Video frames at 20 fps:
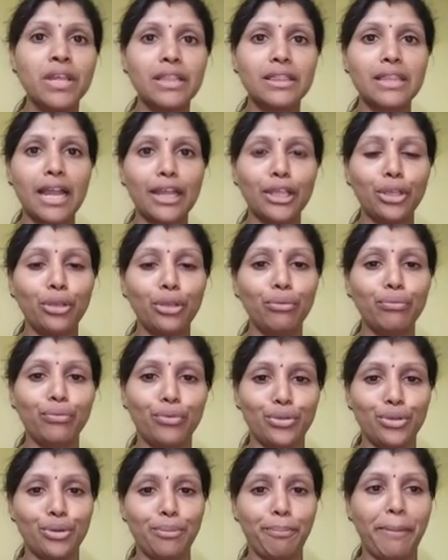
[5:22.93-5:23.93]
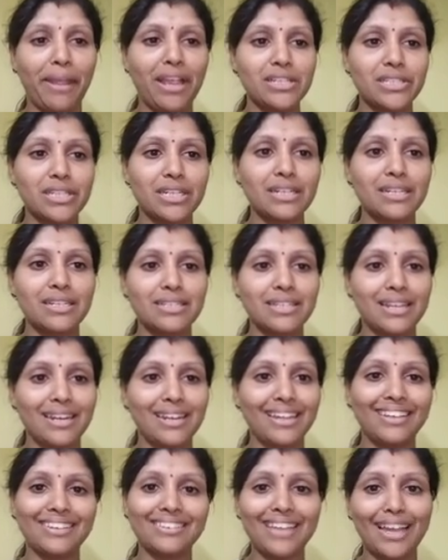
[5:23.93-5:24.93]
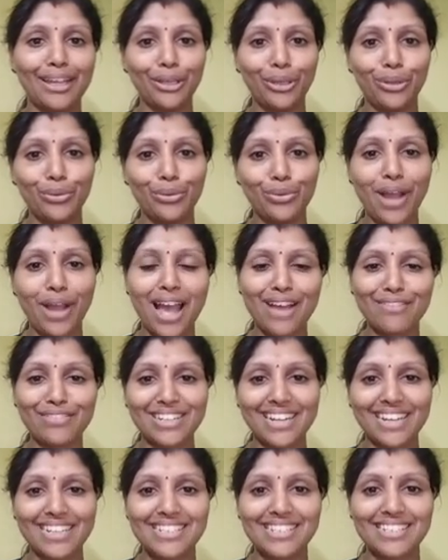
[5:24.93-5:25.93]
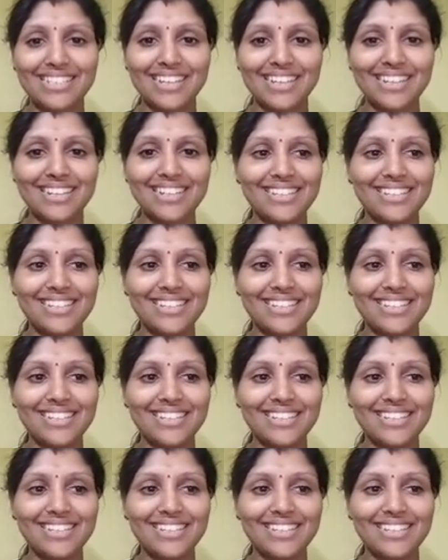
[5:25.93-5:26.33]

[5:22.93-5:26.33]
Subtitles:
Thank you for your patient listening. Thank you. Have a nice day.